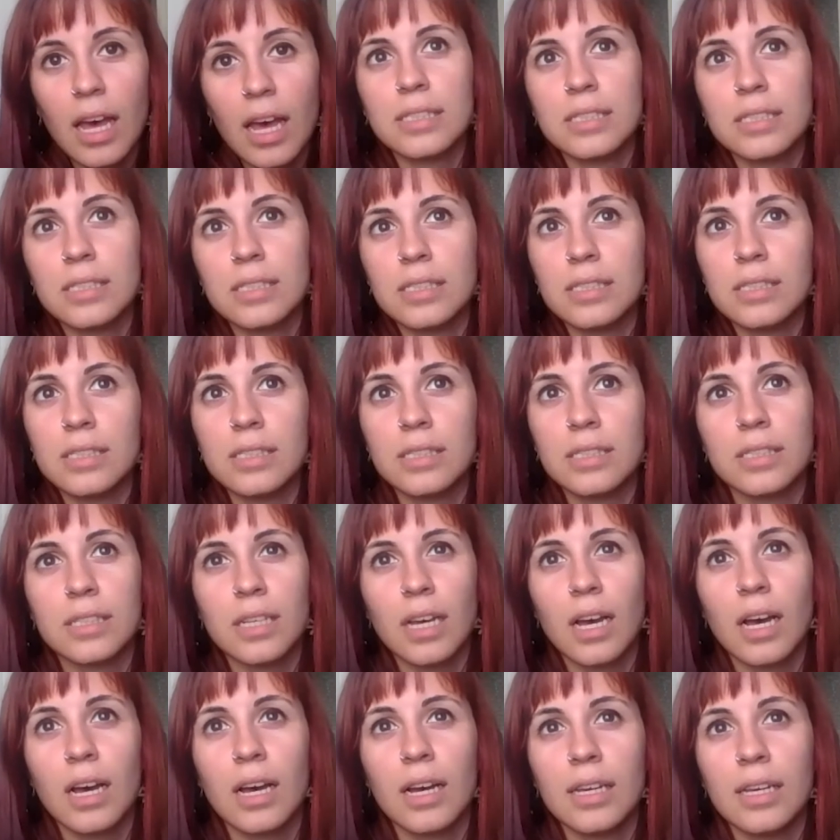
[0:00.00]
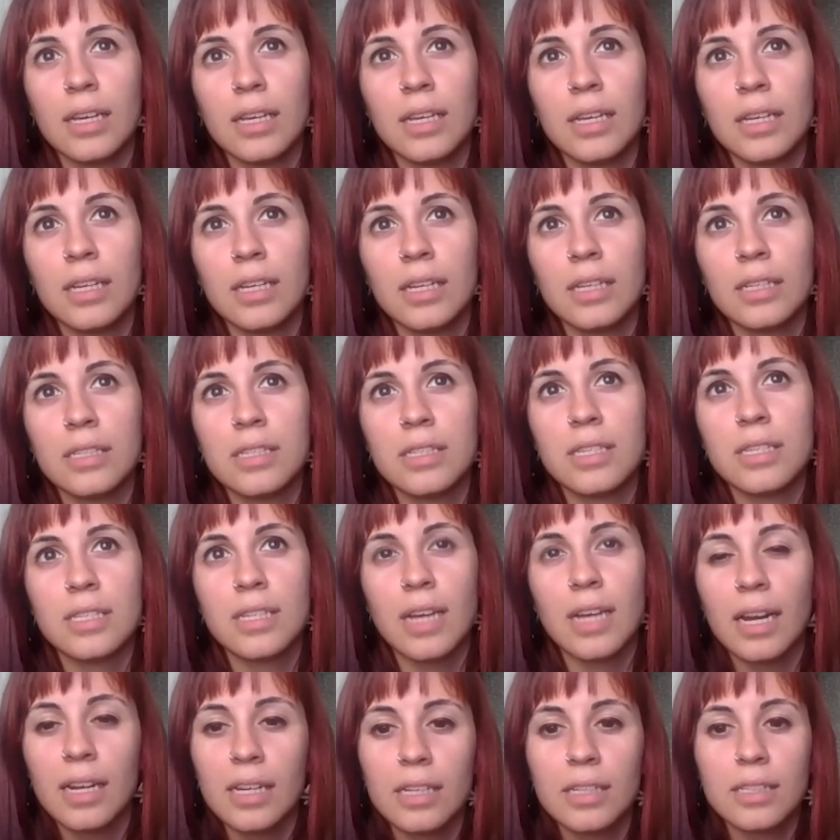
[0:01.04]
And
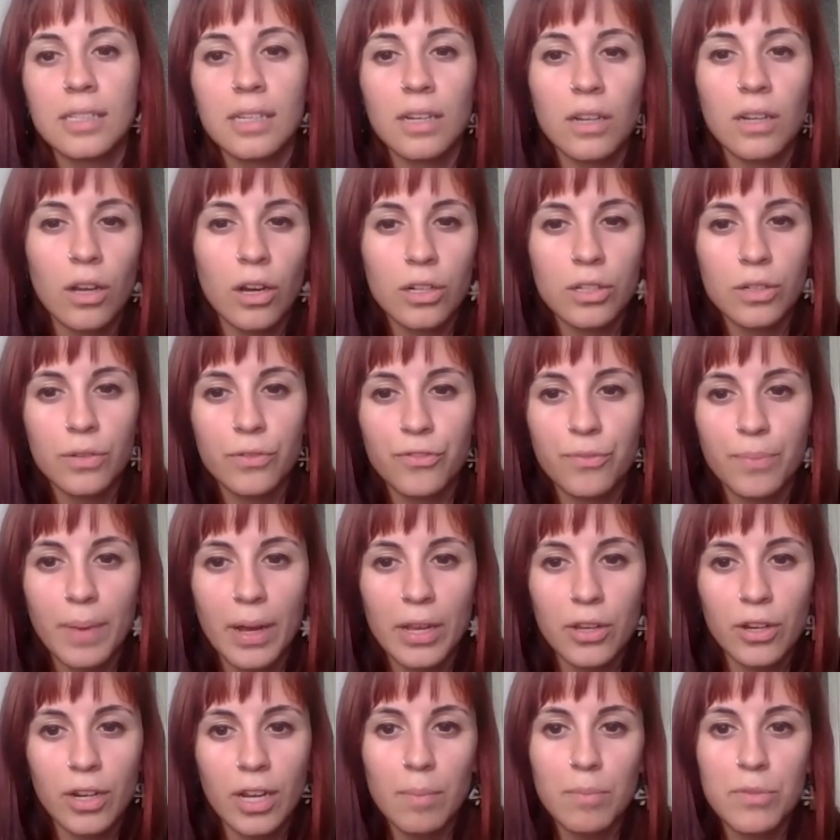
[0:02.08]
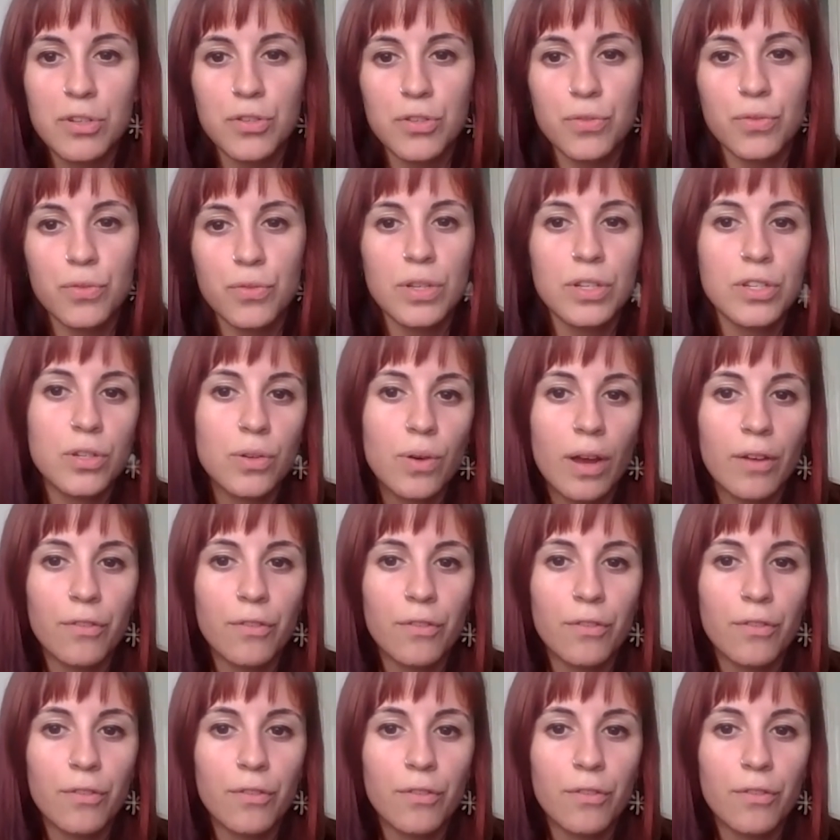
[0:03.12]
I studied a lot of biochemistry,